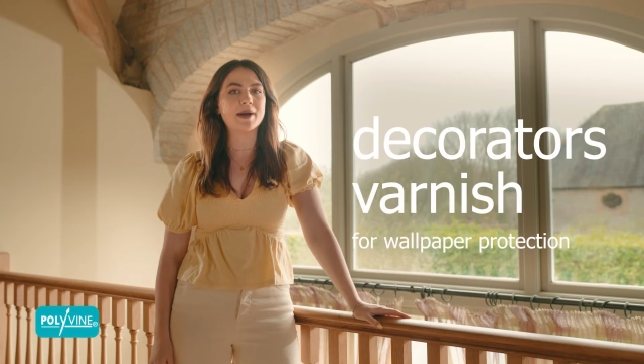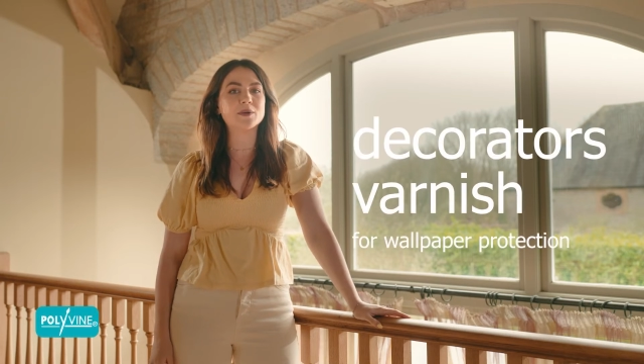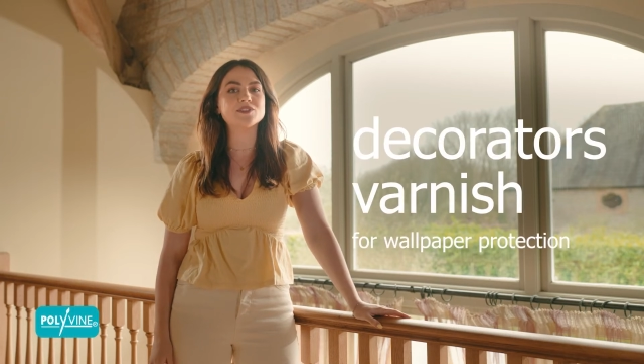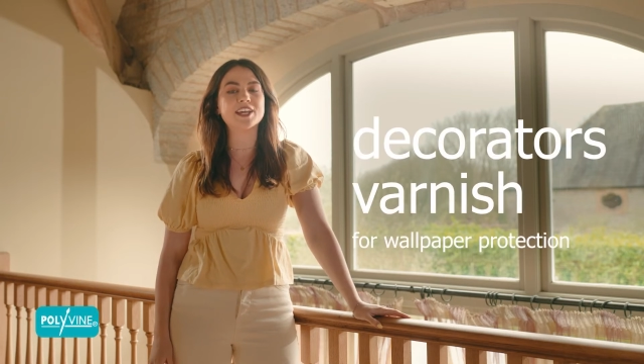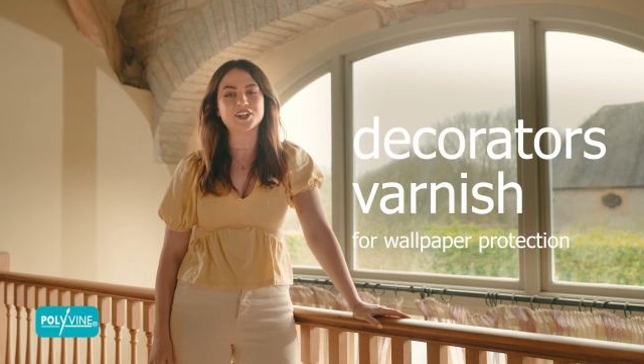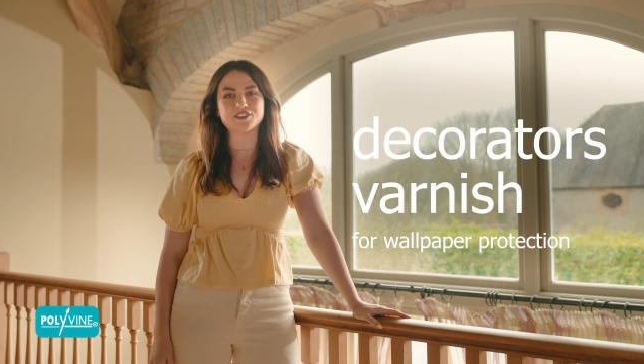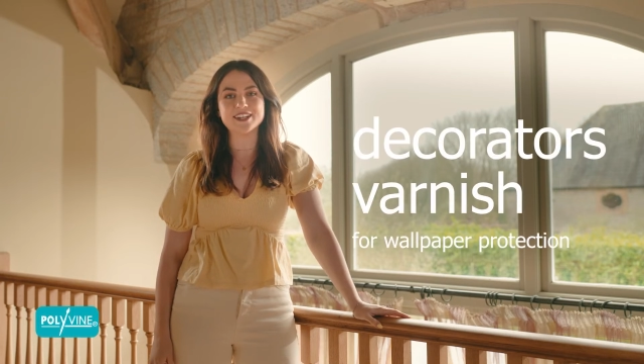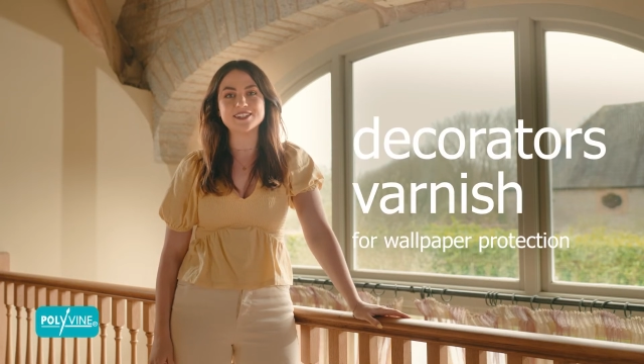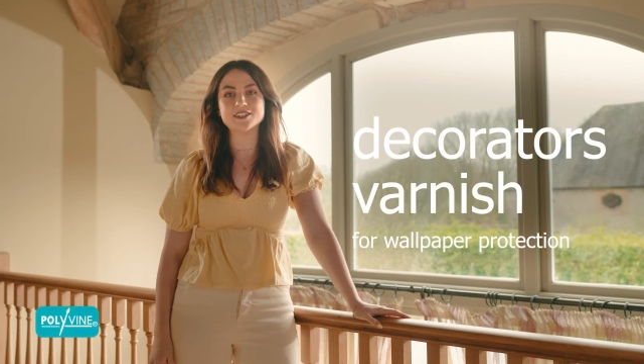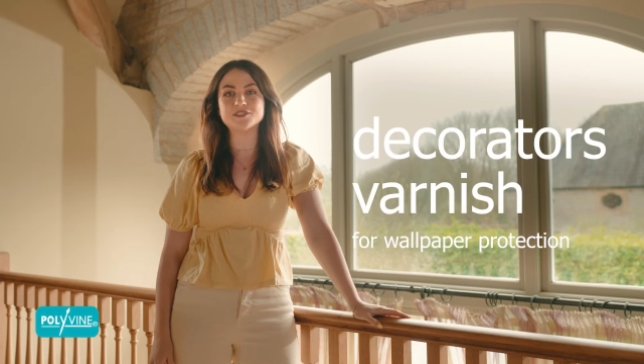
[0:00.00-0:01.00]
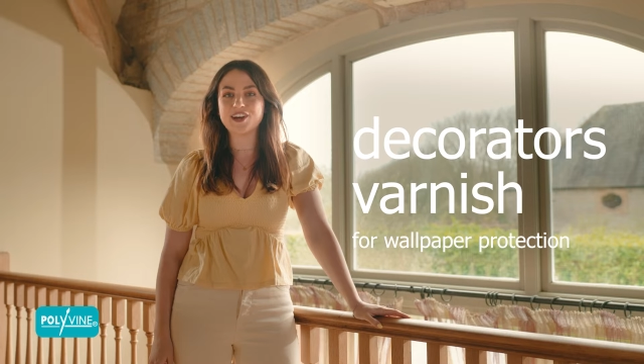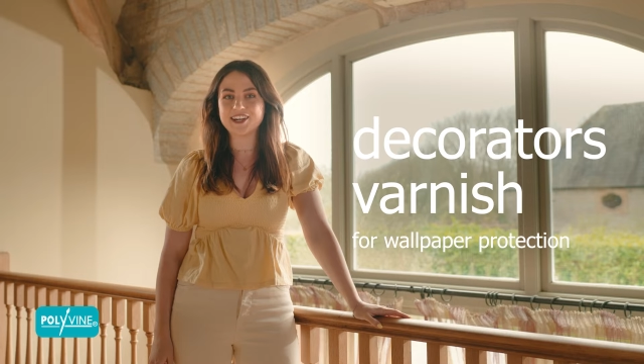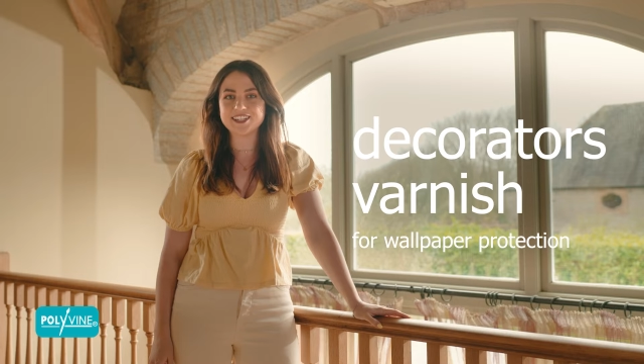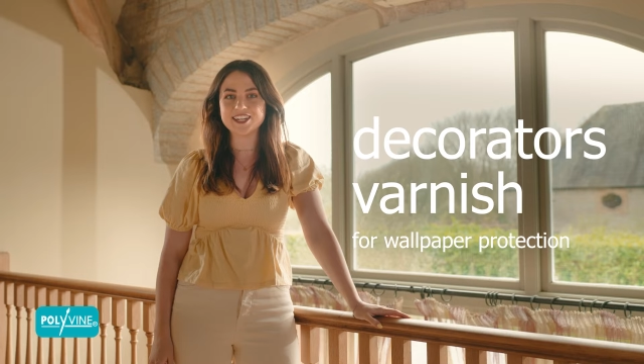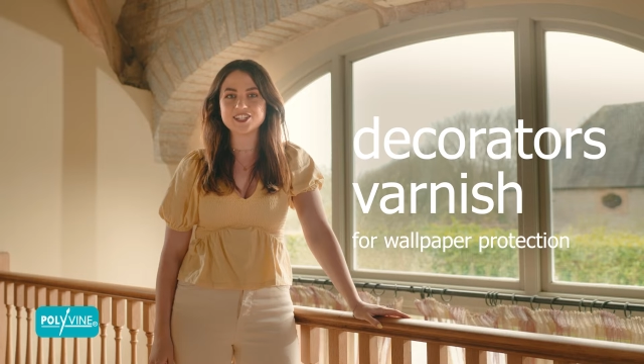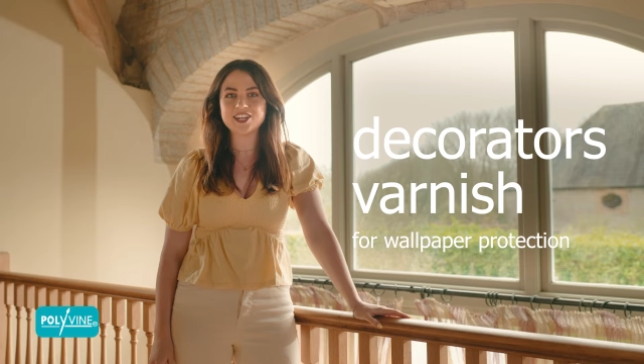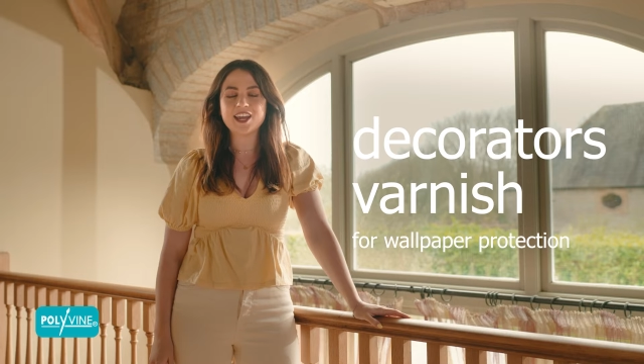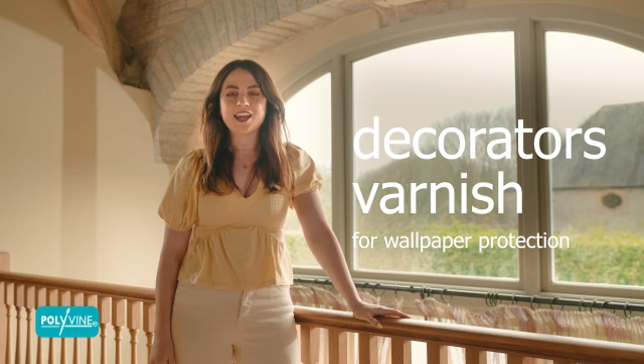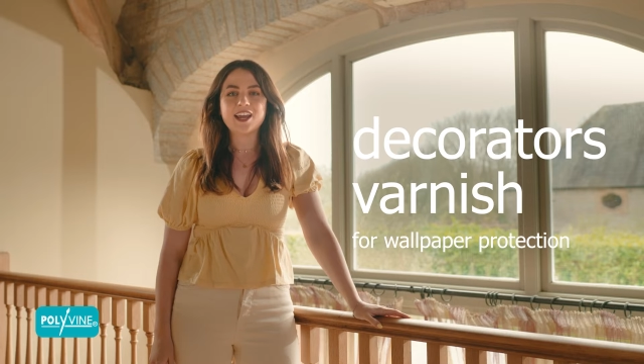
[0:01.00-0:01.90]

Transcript: about Decorators Varnish